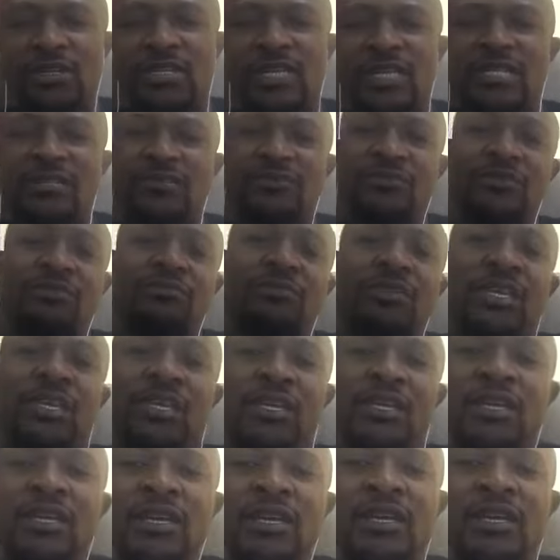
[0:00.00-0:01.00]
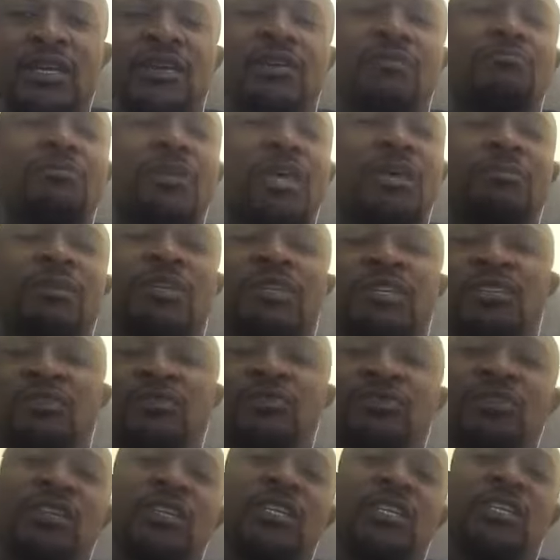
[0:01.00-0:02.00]
That for me may be
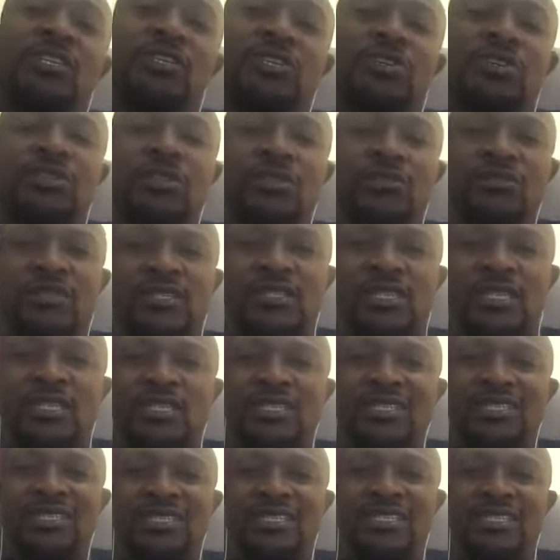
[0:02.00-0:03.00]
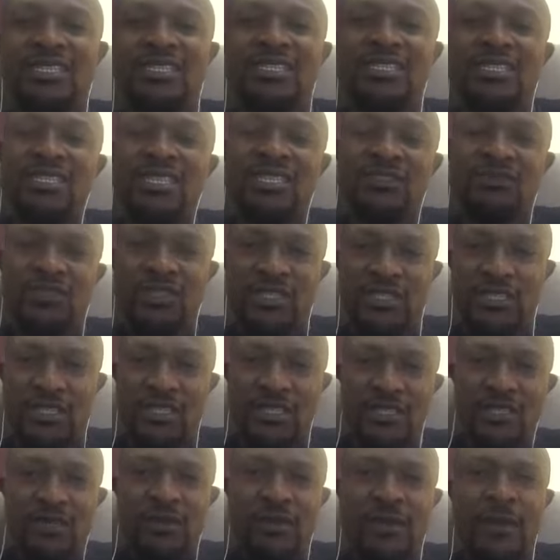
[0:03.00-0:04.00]
definitions of
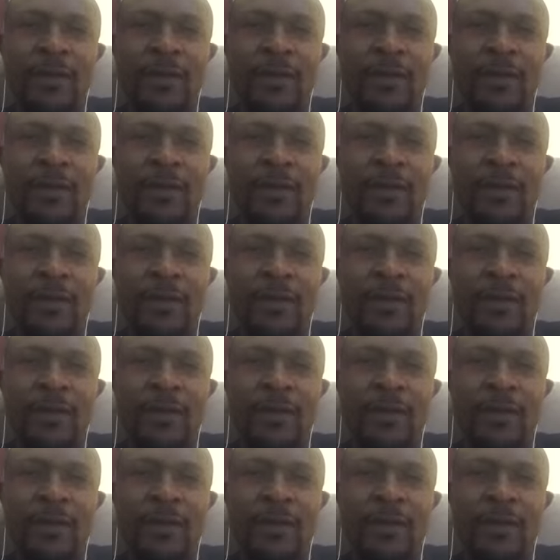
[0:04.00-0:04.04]
sensitivity